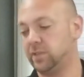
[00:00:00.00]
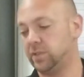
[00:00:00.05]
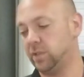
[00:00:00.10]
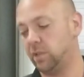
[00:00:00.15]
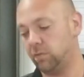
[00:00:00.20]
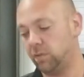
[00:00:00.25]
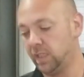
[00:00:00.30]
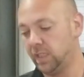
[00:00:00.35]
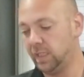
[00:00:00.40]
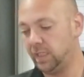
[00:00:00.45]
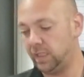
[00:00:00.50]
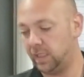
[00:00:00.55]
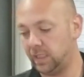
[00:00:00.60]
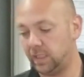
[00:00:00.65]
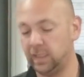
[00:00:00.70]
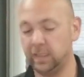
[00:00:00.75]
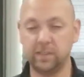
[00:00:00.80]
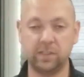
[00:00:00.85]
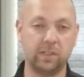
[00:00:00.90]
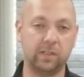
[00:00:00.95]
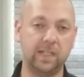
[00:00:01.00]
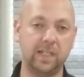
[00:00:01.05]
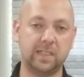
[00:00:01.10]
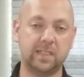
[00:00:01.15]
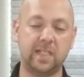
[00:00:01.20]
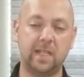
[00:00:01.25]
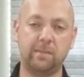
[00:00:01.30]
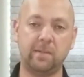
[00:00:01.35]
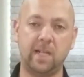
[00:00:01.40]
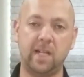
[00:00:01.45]
So until next
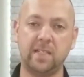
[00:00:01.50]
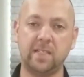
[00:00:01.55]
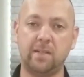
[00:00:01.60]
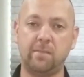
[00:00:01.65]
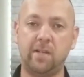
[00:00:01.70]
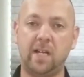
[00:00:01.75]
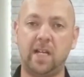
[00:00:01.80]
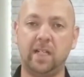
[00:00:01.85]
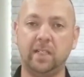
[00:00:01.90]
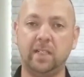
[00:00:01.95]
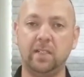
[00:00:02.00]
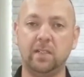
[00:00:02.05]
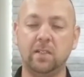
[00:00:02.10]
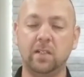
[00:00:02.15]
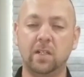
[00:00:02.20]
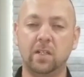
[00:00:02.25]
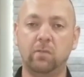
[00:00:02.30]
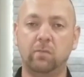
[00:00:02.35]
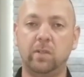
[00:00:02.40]
time, guys, I'm out of here.